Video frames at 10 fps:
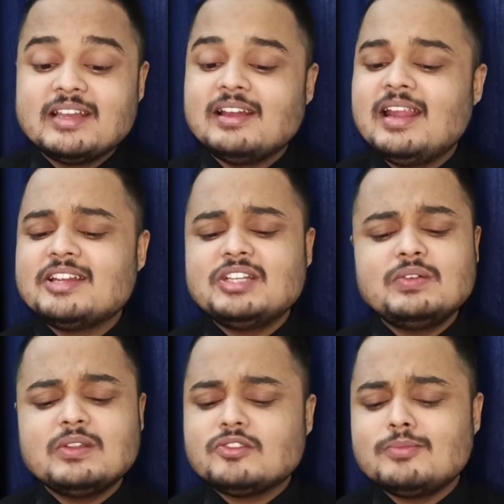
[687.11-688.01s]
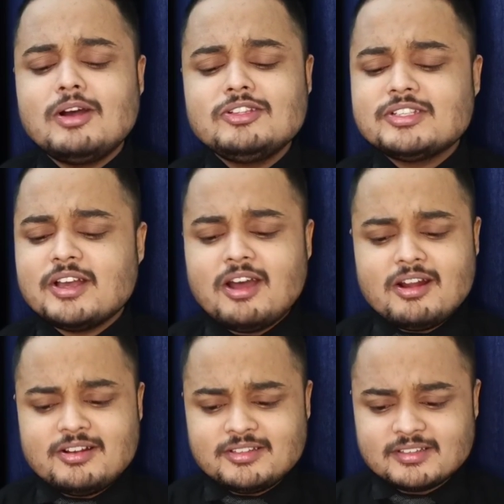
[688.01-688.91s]
a collection of small
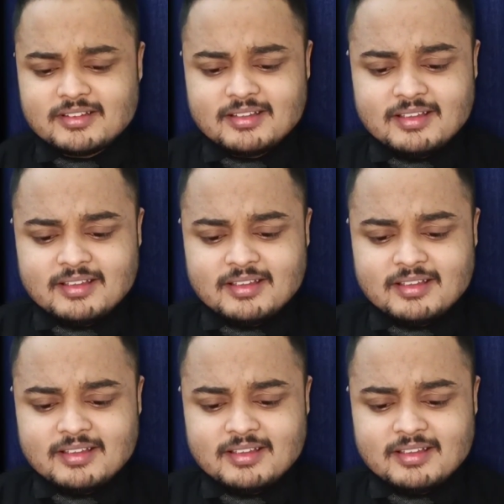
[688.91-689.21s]
stars.